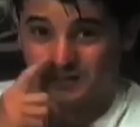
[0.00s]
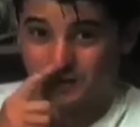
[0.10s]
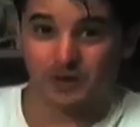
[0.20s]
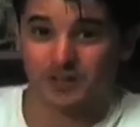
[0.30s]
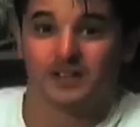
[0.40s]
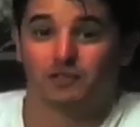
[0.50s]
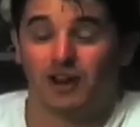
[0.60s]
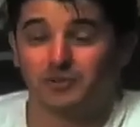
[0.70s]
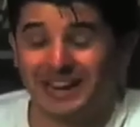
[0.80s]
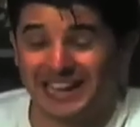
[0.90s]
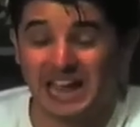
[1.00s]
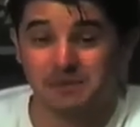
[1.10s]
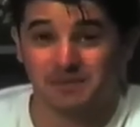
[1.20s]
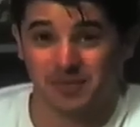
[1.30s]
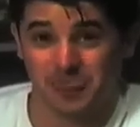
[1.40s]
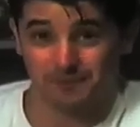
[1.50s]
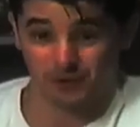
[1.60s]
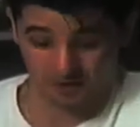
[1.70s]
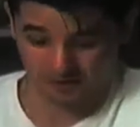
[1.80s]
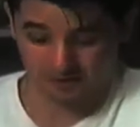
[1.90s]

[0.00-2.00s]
And so Roger made a game for